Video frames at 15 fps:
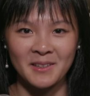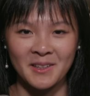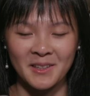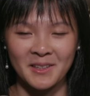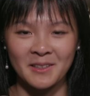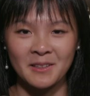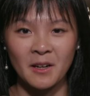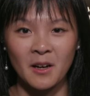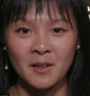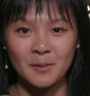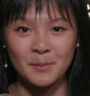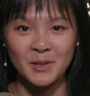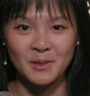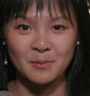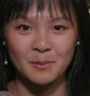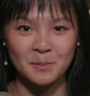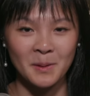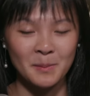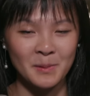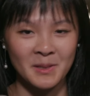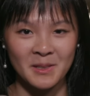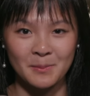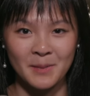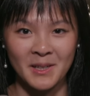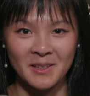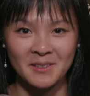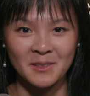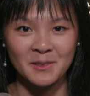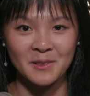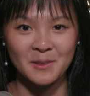like an anonymous Republican mega
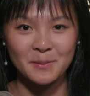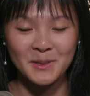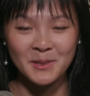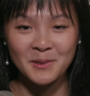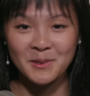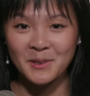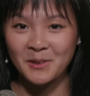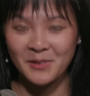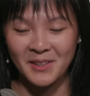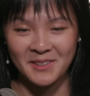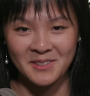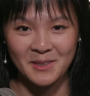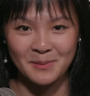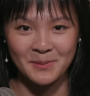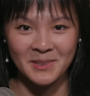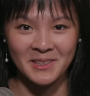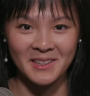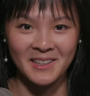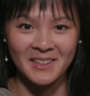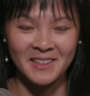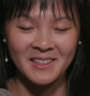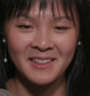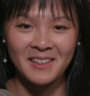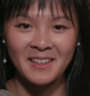donor. We don't know if that's him or not.